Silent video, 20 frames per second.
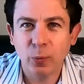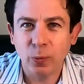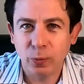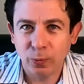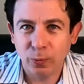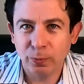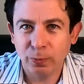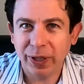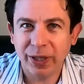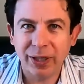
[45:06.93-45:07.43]

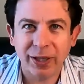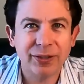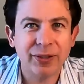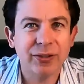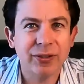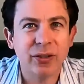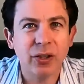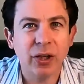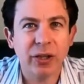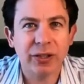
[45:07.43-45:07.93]
because
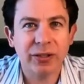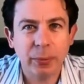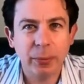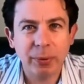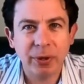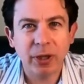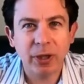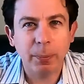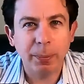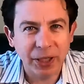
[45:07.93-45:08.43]
it's not a
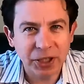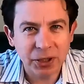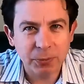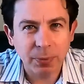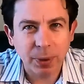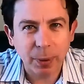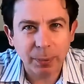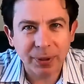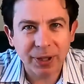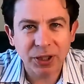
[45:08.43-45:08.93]
typical patient
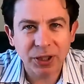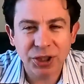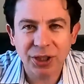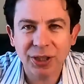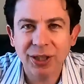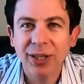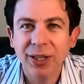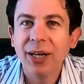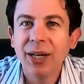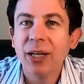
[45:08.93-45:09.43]

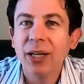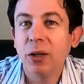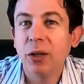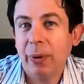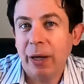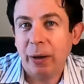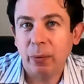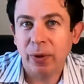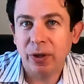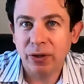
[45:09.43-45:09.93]
population, you
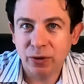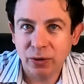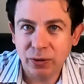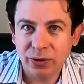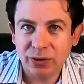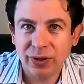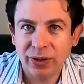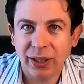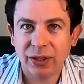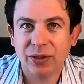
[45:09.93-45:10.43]
might want to do
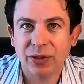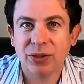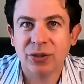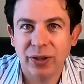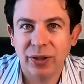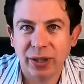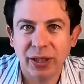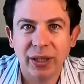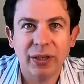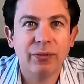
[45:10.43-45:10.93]
this extra
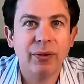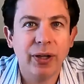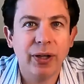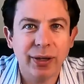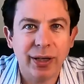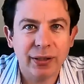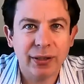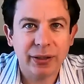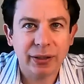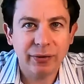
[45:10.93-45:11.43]
like
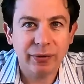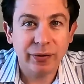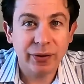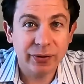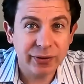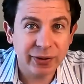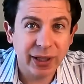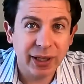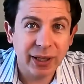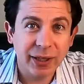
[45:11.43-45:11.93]
radioactive
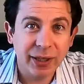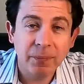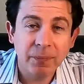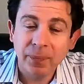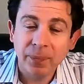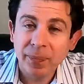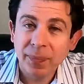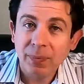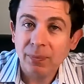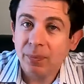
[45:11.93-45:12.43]
scan.
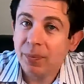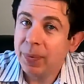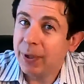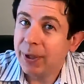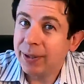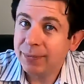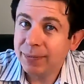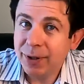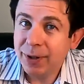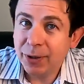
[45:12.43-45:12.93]

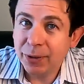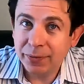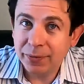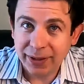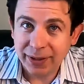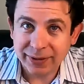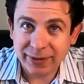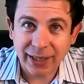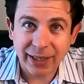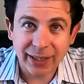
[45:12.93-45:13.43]
But if
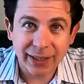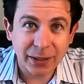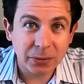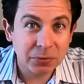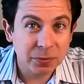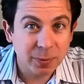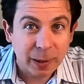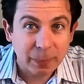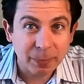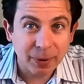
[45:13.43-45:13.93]
that scan comes
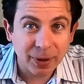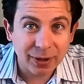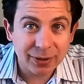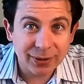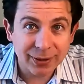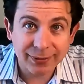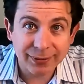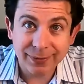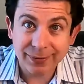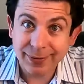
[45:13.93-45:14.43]
back
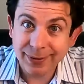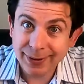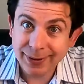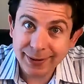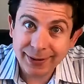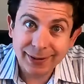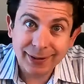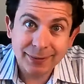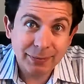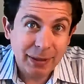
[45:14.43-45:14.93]
positive,
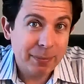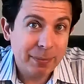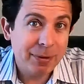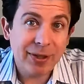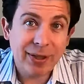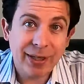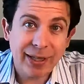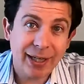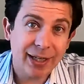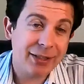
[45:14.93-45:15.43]
maybe
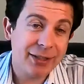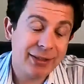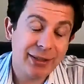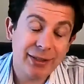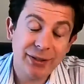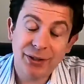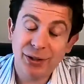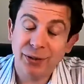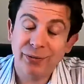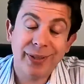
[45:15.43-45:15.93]
your cat just
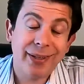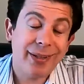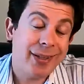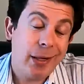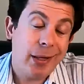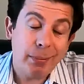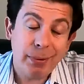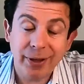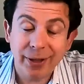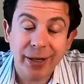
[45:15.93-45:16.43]
has juvenile
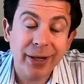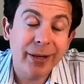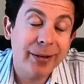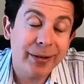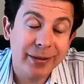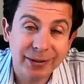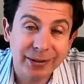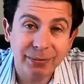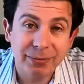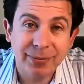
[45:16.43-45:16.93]

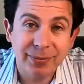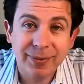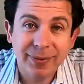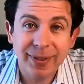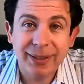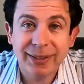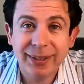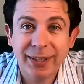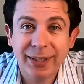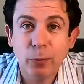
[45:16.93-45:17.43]
hyperthyroidism.
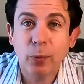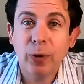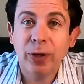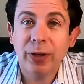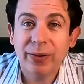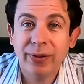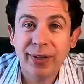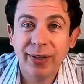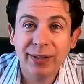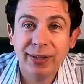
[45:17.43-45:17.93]
Like I said,
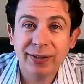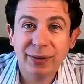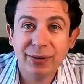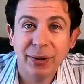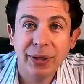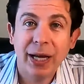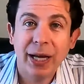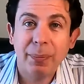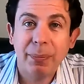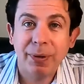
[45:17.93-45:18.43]
weird things don't
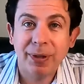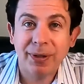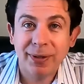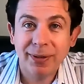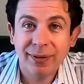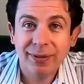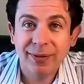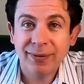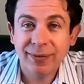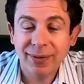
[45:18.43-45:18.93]
happen
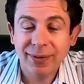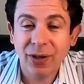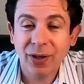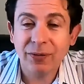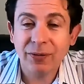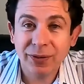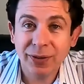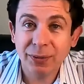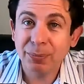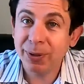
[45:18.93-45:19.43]

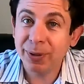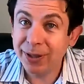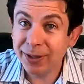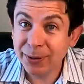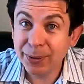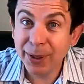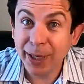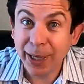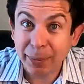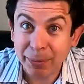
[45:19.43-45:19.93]
often, but they
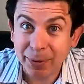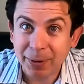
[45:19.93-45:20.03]
do happen.